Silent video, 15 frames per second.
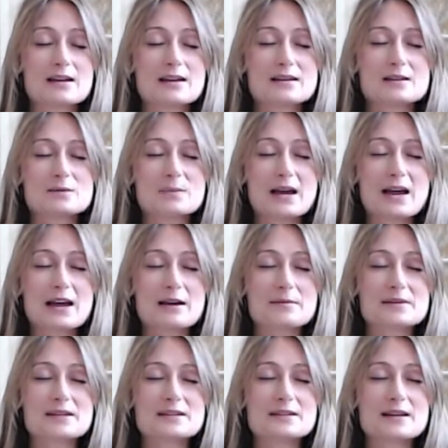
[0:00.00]
is
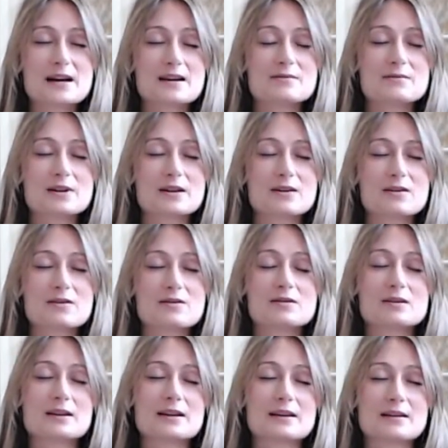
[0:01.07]
perhaps a dharmic
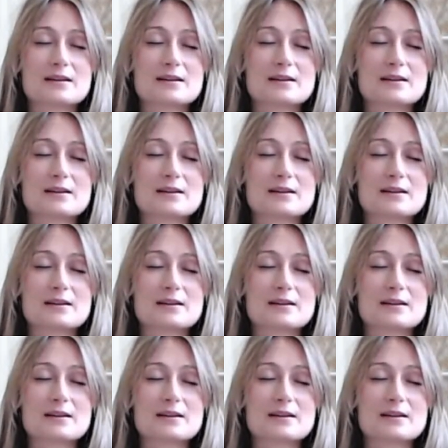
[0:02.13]
calling,